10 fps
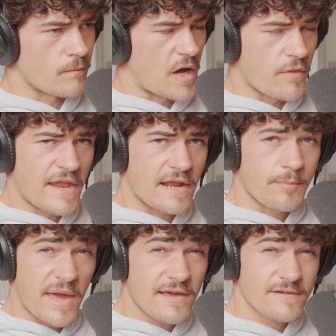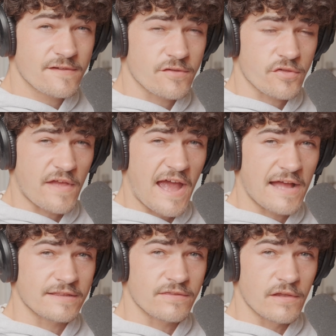I'll then add a bass just to
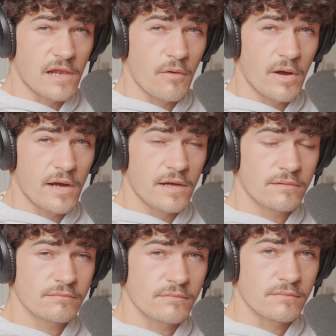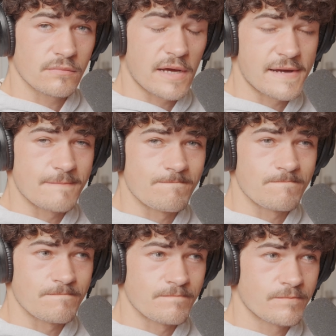add the lower,
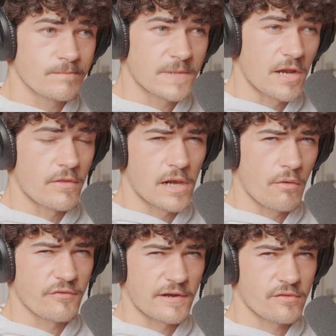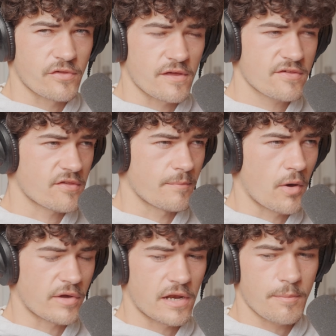the lower frequencies to
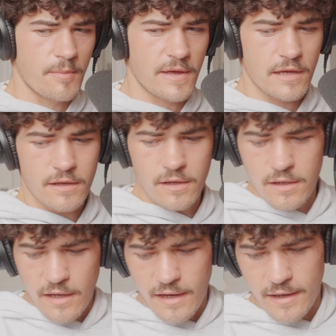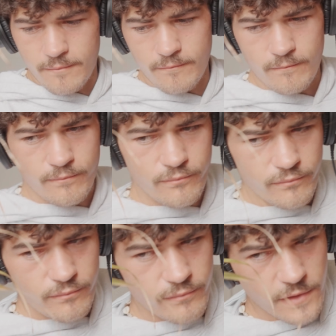bulk it up a bit.
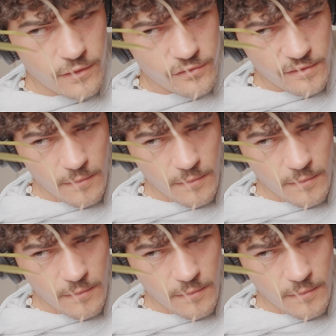Using